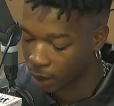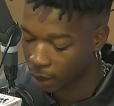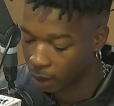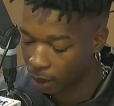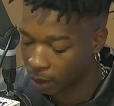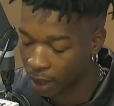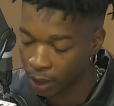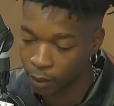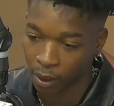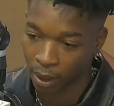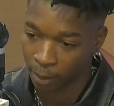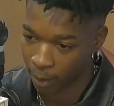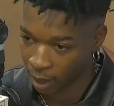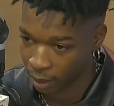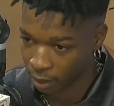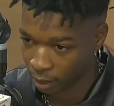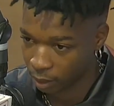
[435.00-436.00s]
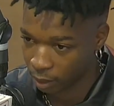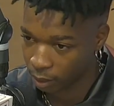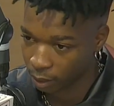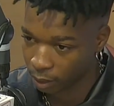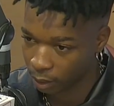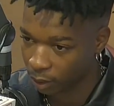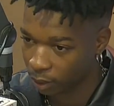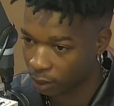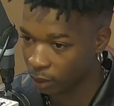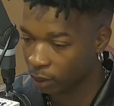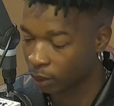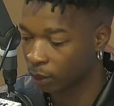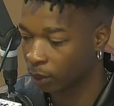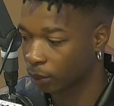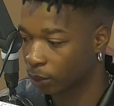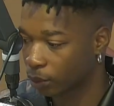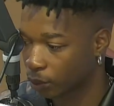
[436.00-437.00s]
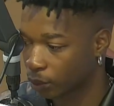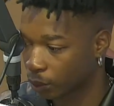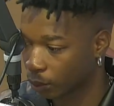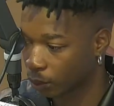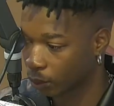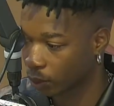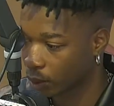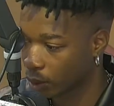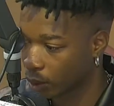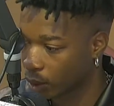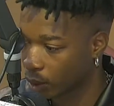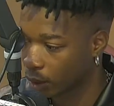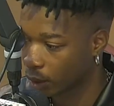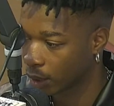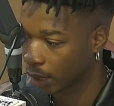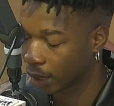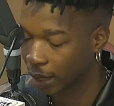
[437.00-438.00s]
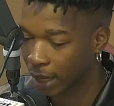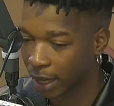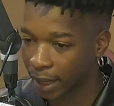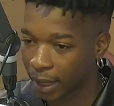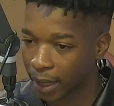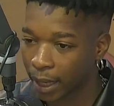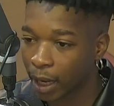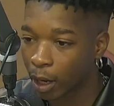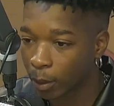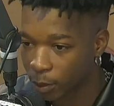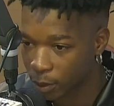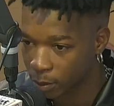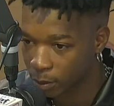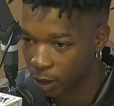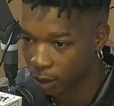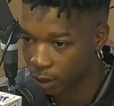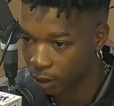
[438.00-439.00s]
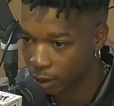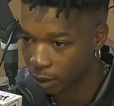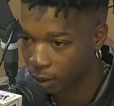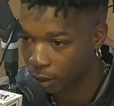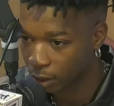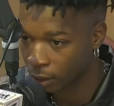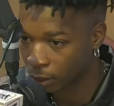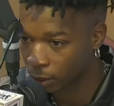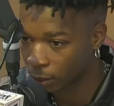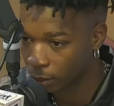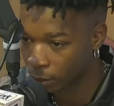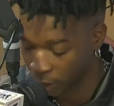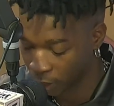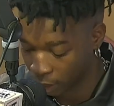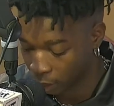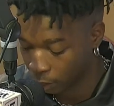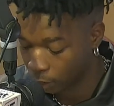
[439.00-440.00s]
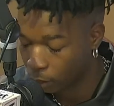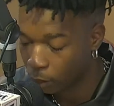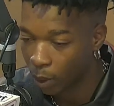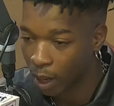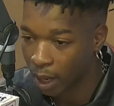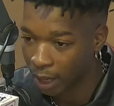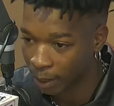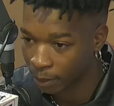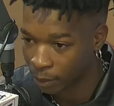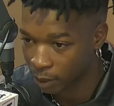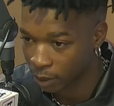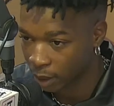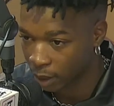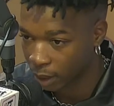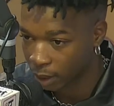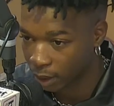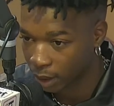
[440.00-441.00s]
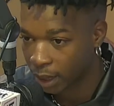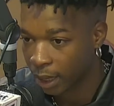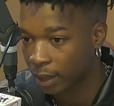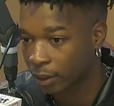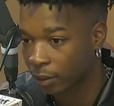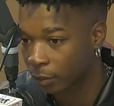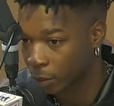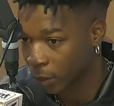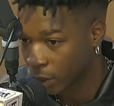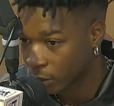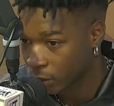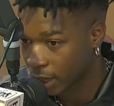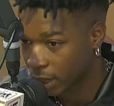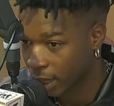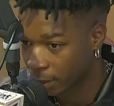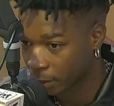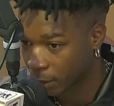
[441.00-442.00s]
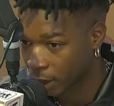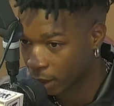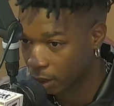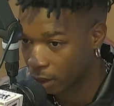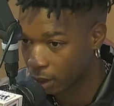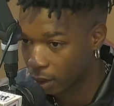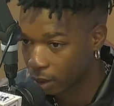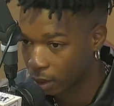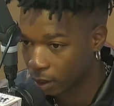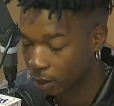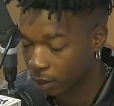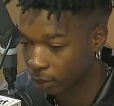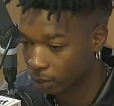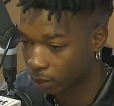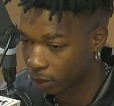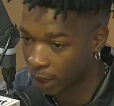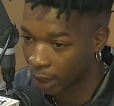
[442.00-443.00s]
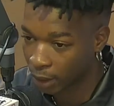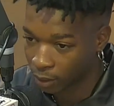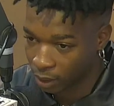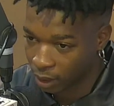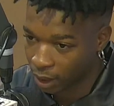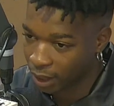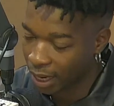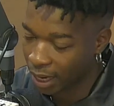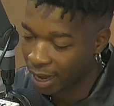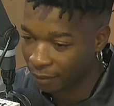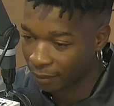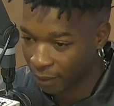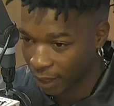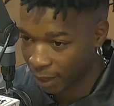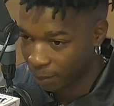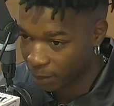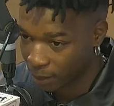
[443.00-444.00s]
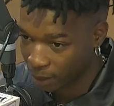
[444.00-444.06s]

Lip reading: I'm Magixx. Yeah. You know, so it kind of like helped me, you know, be who I am today. The kind of music I make, you know, like you said, I have depth.